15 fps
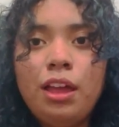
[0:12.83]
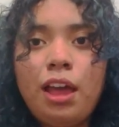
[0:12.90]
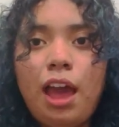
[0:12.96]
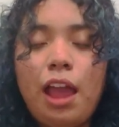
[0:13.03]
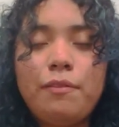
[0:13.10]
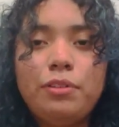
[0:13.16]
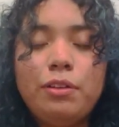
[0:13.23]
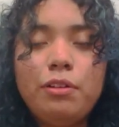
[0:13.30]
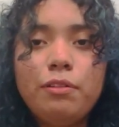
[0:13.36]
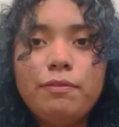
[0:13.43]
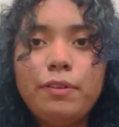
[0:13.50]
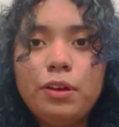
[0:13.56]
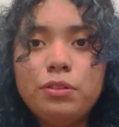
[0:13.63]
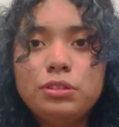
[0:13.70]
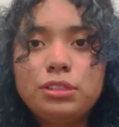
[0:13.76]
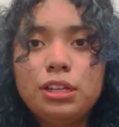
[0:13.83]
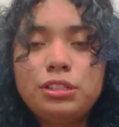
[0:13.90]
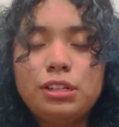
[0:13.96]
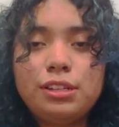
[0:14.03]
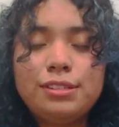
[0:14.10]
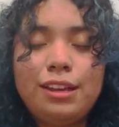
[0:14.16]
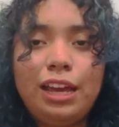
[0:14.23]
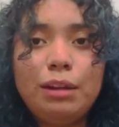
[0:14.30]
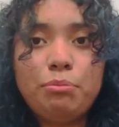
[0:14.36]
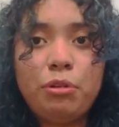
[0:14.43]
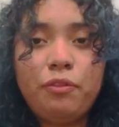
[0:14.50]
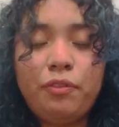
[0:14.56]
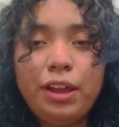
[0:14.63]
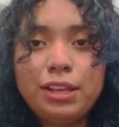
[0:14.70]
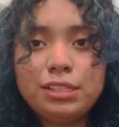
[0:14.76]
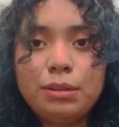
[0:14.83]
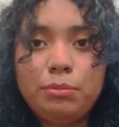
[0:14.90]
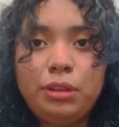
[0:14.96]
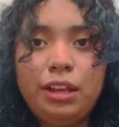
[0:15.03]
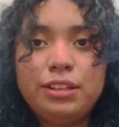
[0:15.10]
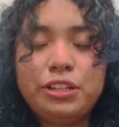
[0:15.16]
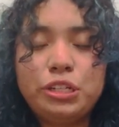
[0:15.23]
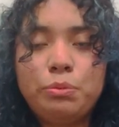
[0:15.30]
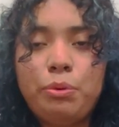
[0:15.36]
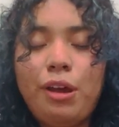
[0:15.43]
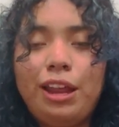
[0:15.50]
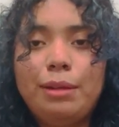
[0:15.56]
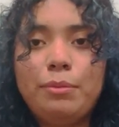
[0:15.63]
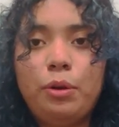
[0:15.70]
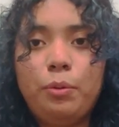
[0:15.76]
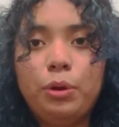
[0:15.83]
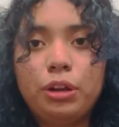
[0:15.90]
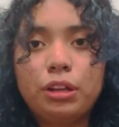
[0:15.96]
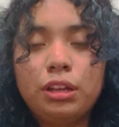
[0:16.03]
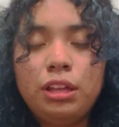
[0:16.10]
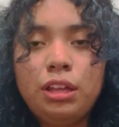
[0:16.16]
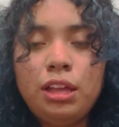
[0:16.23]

I've never felt such a desire to perfect something such pride in my work.